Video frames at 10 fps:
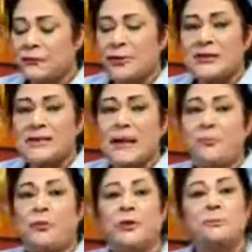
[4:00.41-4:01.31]
for a
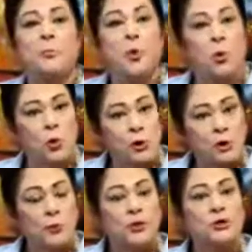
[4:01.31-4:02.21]
separate bowl,
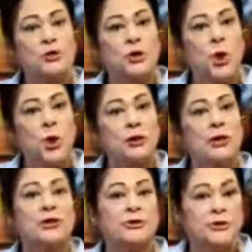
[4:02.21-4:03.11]
which is called
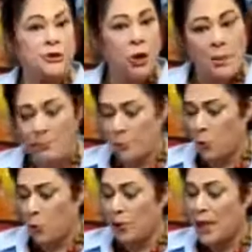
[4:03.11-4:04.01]
a slop
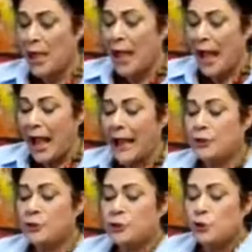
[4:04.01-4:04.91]
bowl,
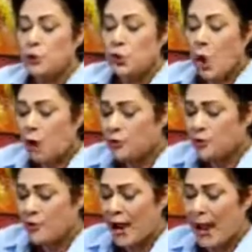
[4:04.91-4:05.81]
and do not
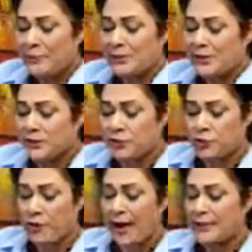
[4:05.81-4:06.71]
wrap this
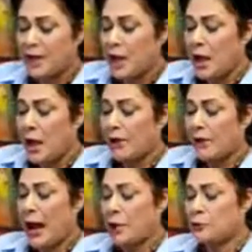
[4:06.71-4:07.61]
thread
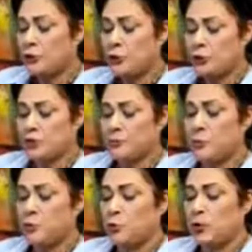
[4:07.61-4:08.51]
around your
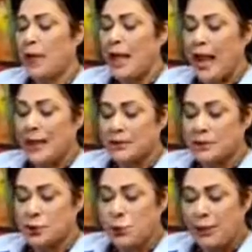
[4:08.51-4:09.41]
spoon and
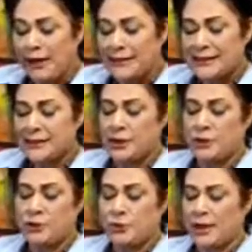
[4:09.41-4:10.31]
squeeze it
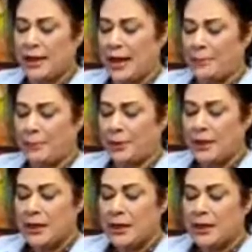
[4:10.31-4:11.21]
into the cup.
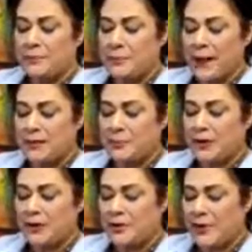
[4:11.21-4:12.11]
It must
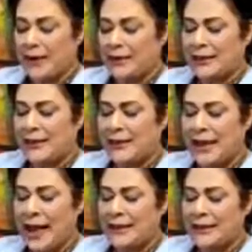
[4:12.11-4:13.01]
be directly,
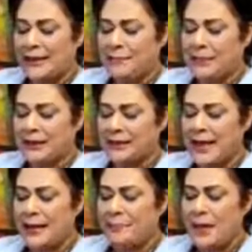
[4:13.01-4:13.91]
lightly picked
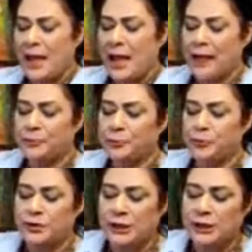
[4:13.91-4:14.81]
up and
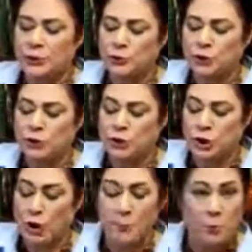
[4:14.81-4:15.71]
put into the
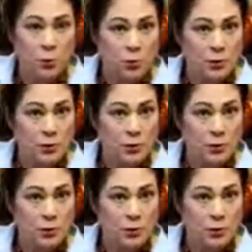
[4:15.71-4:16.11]
slop bowl.